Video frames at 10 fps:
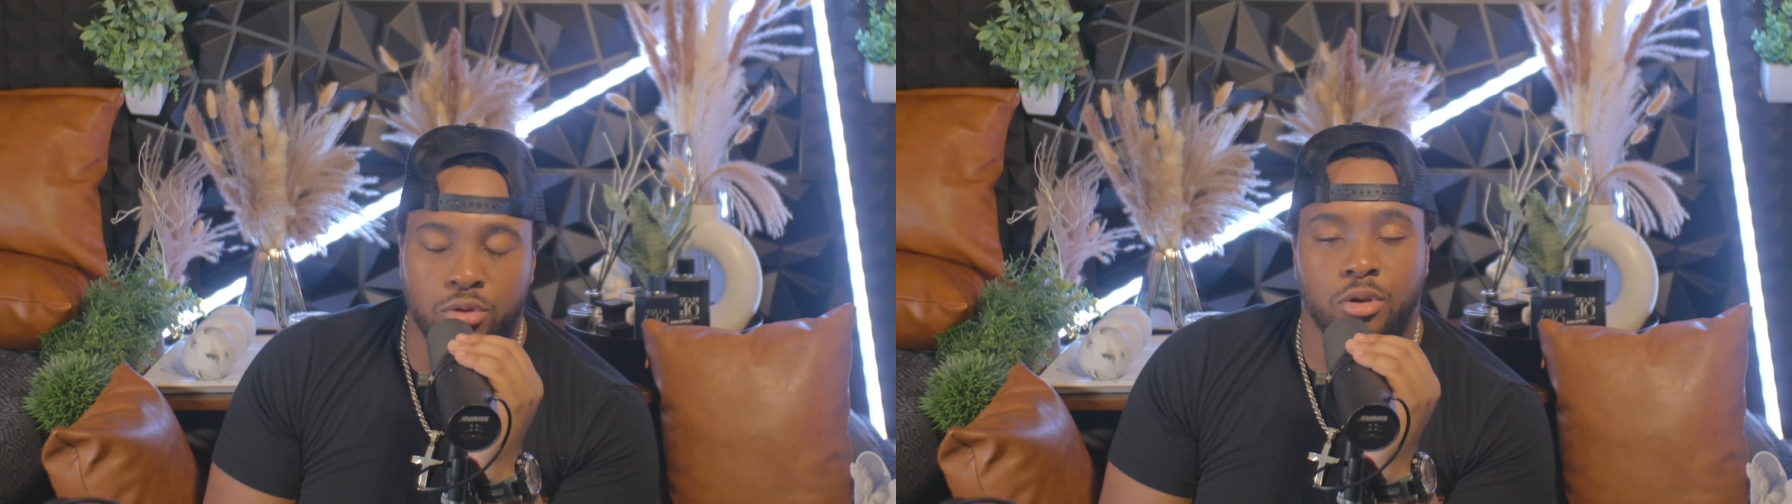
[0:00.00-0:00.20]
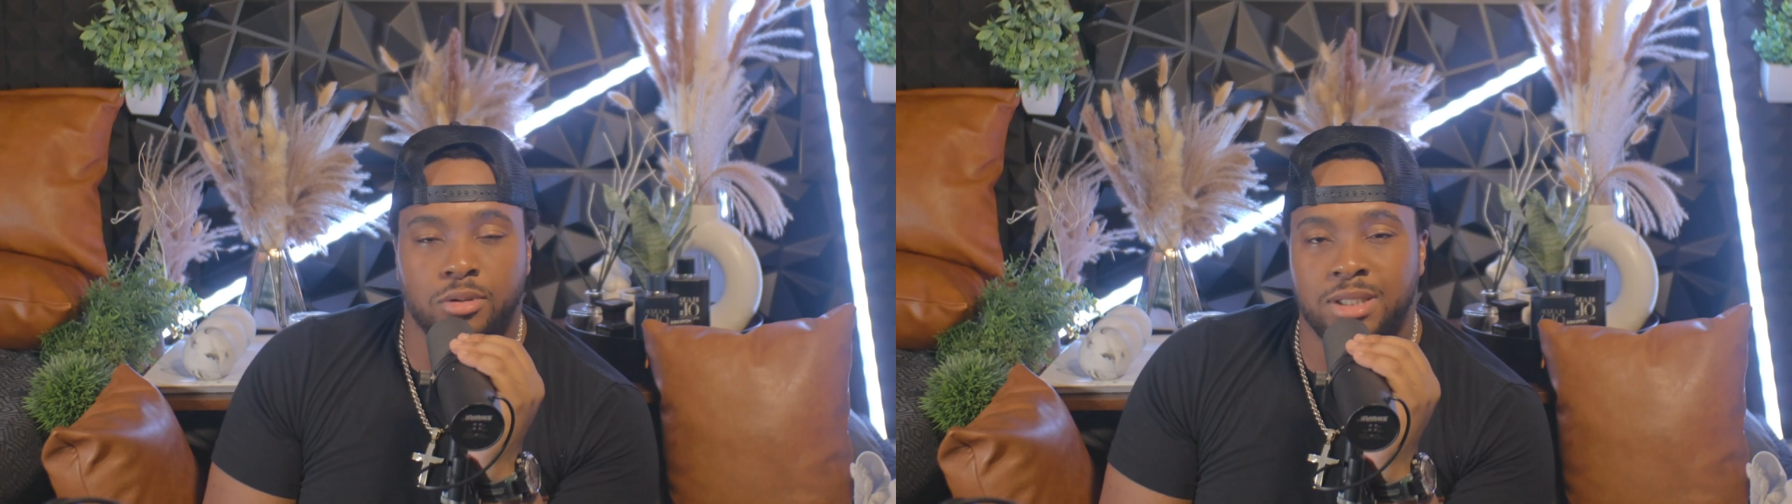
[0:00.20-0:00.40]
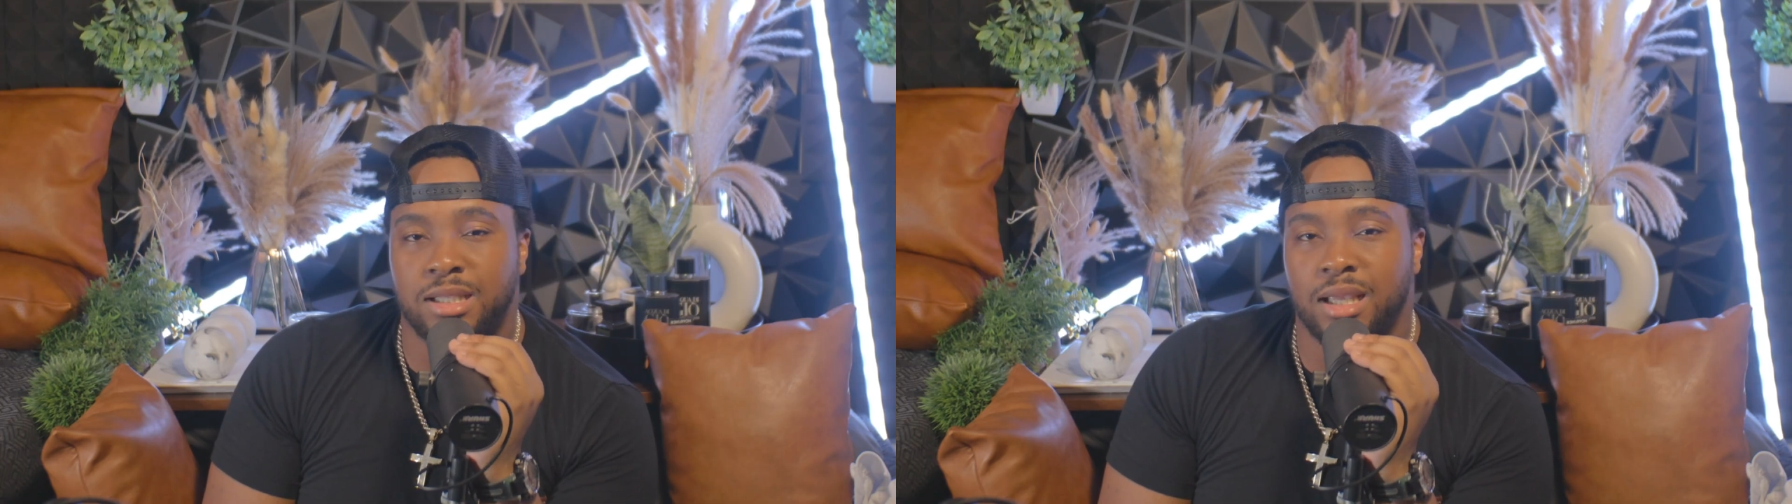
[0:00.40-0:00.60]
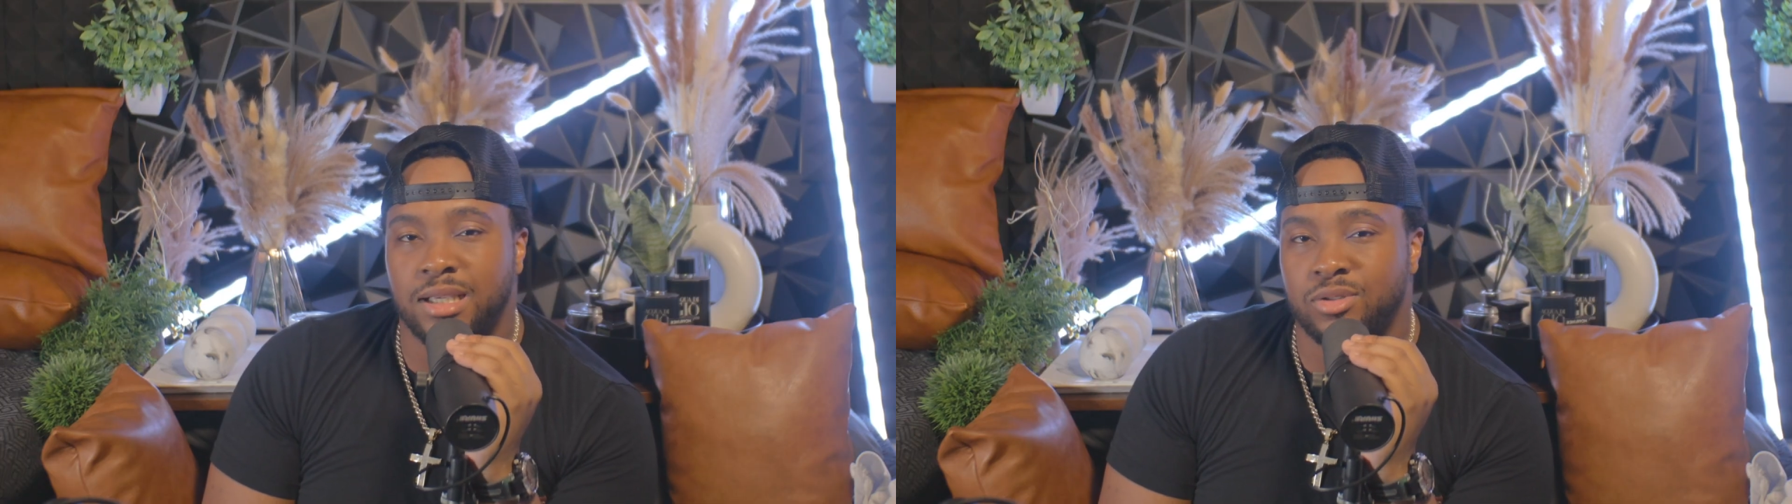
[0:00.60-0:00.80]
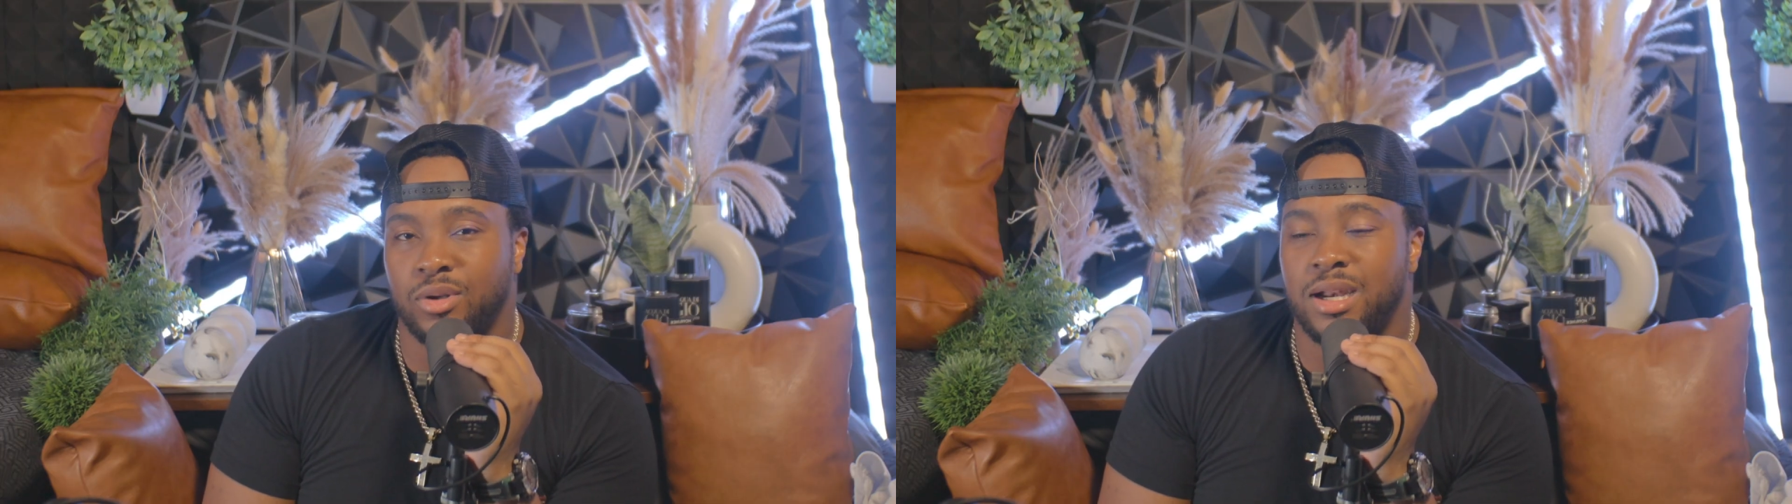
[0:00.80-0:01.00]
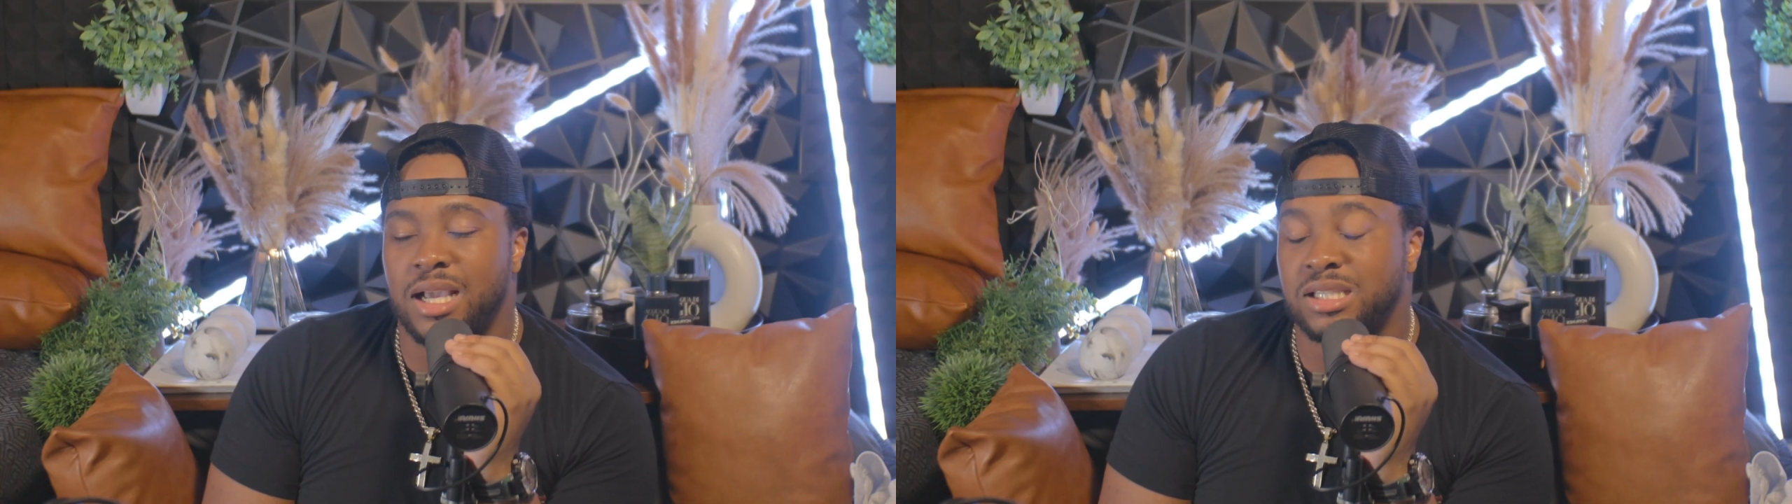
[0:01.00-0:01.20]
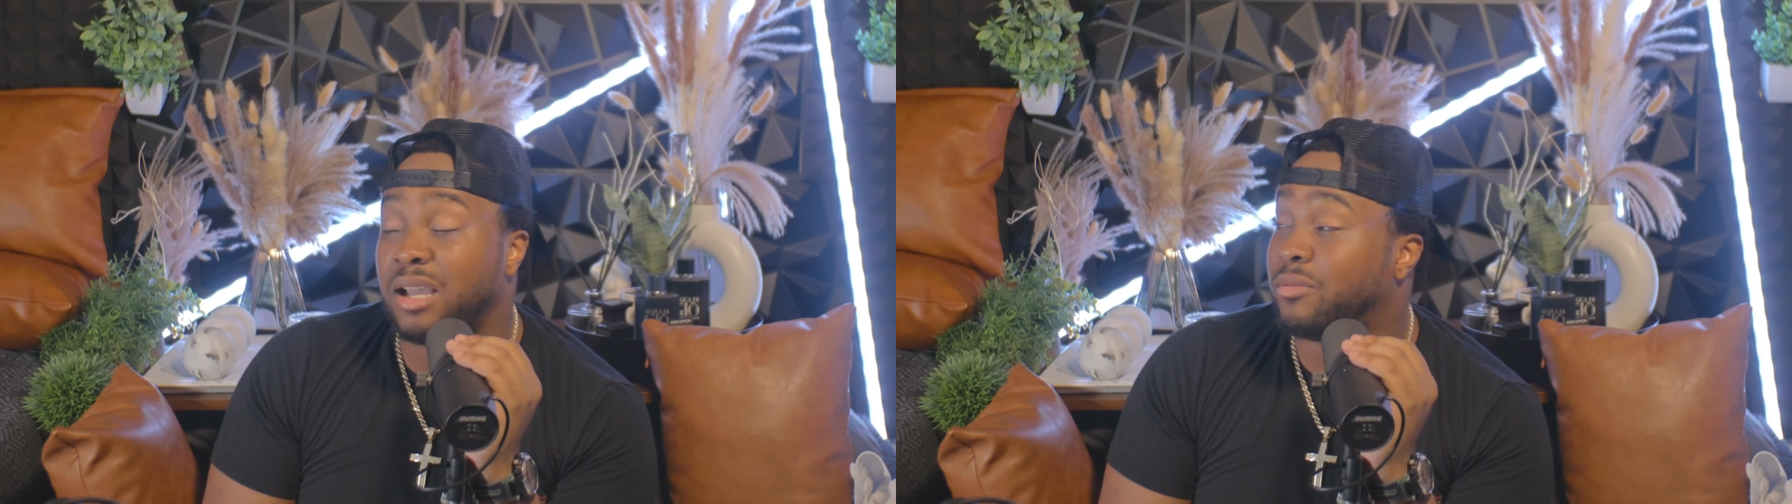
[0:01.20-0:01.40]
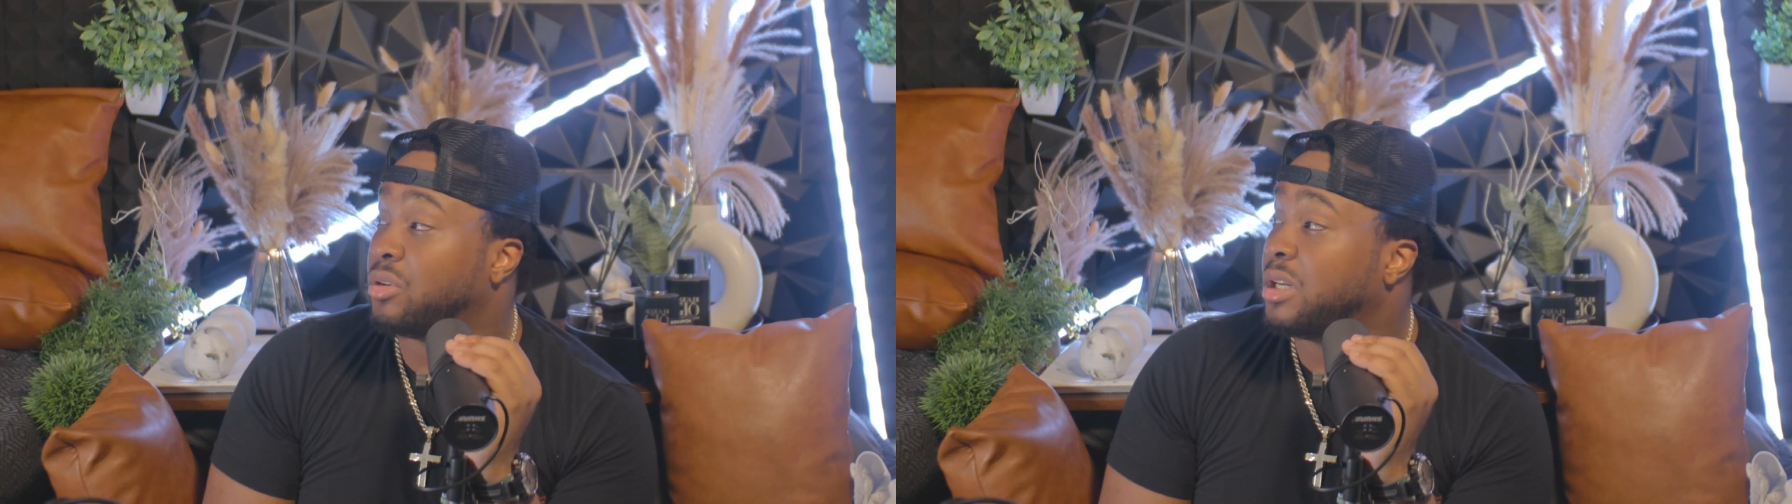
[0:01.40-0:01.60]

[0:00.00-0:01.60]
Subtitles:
take things to the next level.